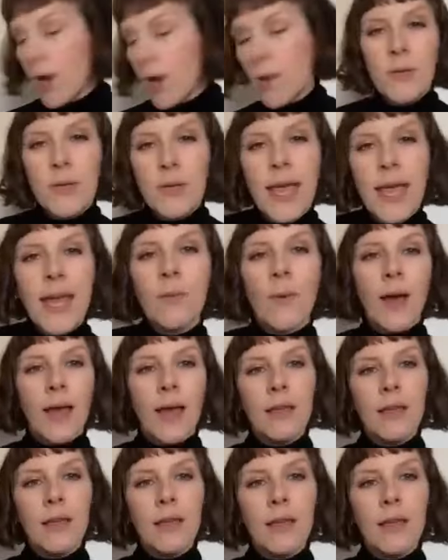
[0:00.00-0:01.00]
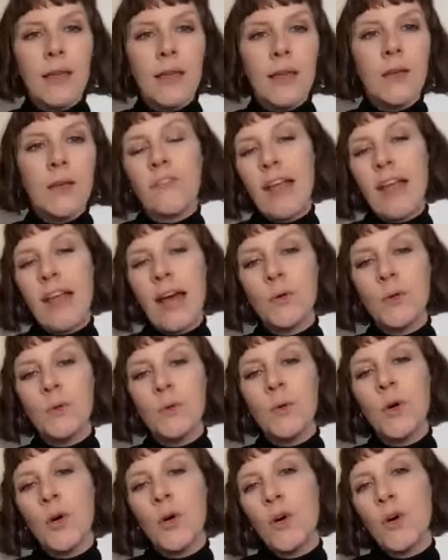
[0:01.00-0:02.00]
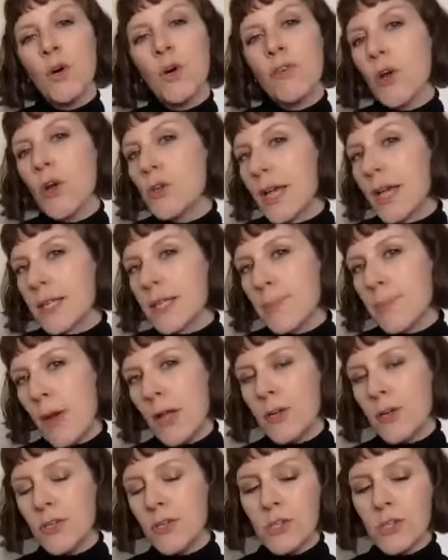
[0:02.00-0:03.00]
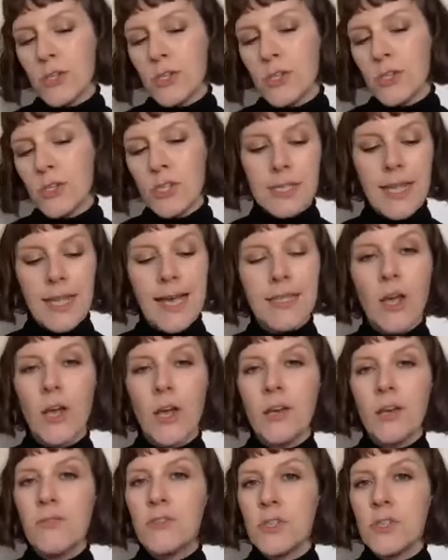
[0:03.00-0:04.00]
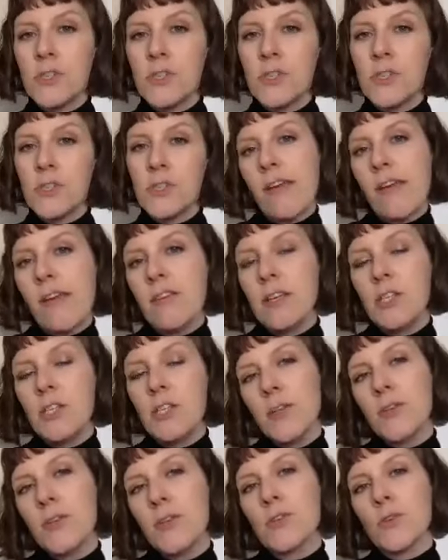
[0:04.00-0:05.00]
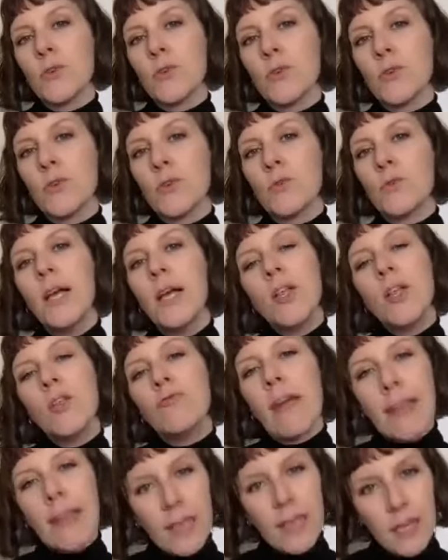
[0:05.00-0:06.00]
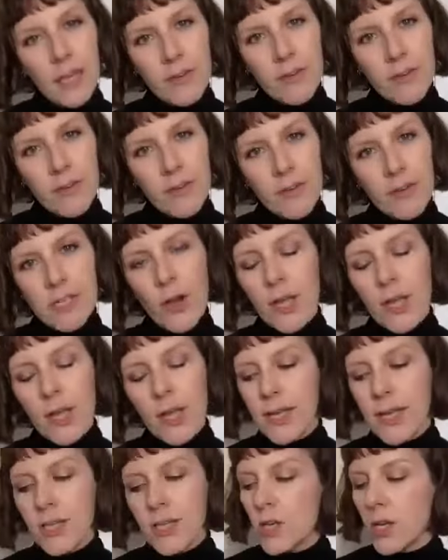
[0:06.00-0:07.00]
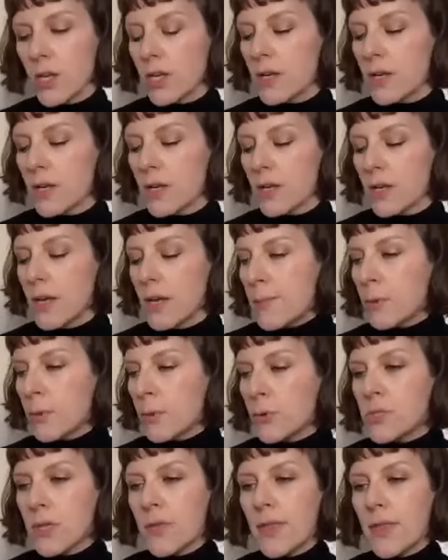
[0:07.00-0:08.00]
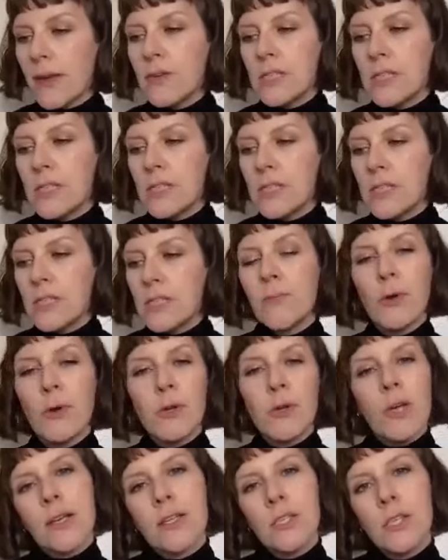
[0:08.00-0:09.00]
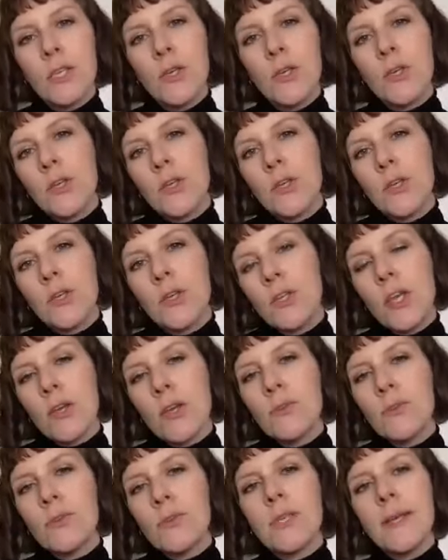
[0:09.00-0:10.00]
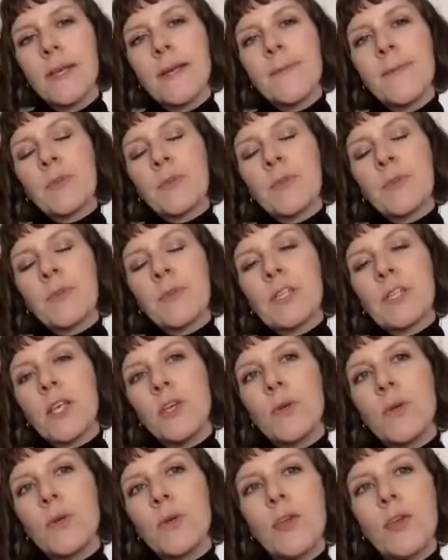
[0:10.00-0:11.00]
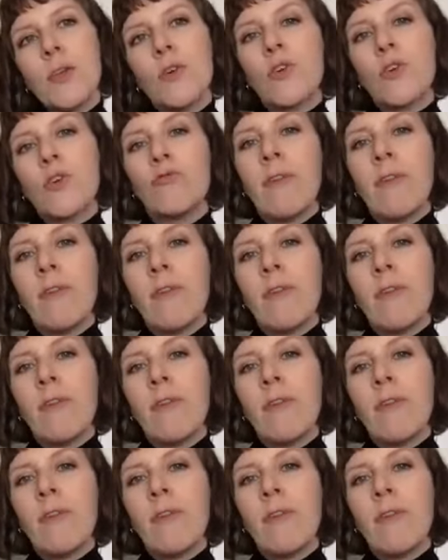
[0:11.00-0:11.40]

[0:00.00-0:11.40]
be doing it anyway with a flannel or a cognac sponge. So that's kind of just very gentle, regular exfoliation. But also there are different products that you can use. So you get your